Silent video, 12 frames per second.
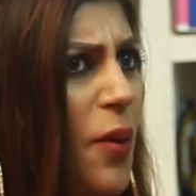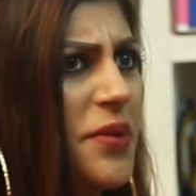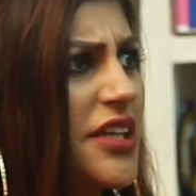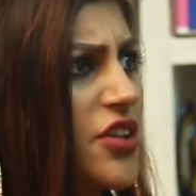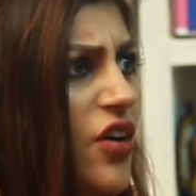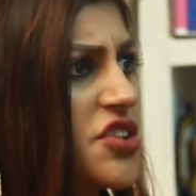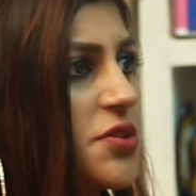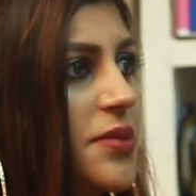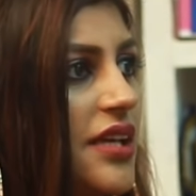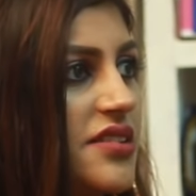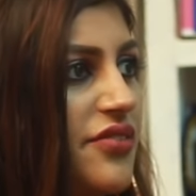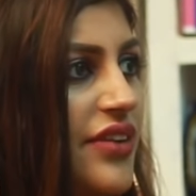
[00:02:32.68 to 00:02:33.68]
normally talks
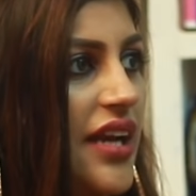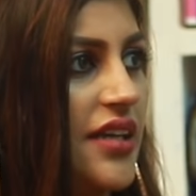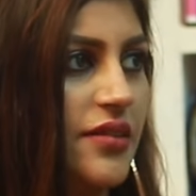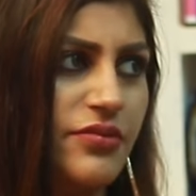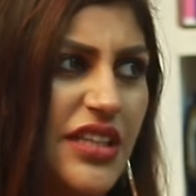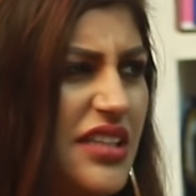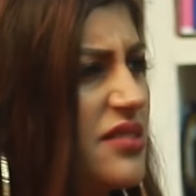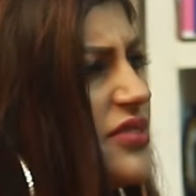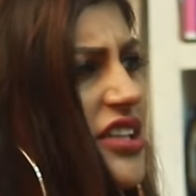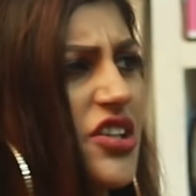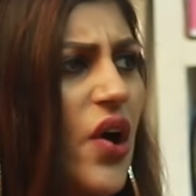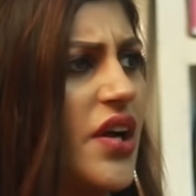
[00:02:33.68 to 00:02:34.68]
to me as a friend.
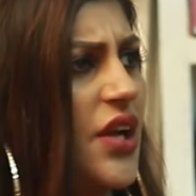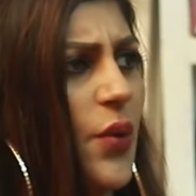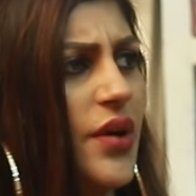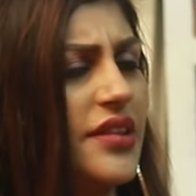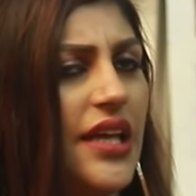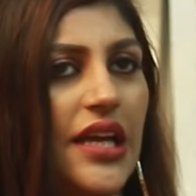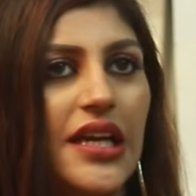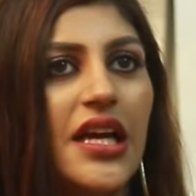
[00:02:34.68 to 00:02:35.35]
We talk now and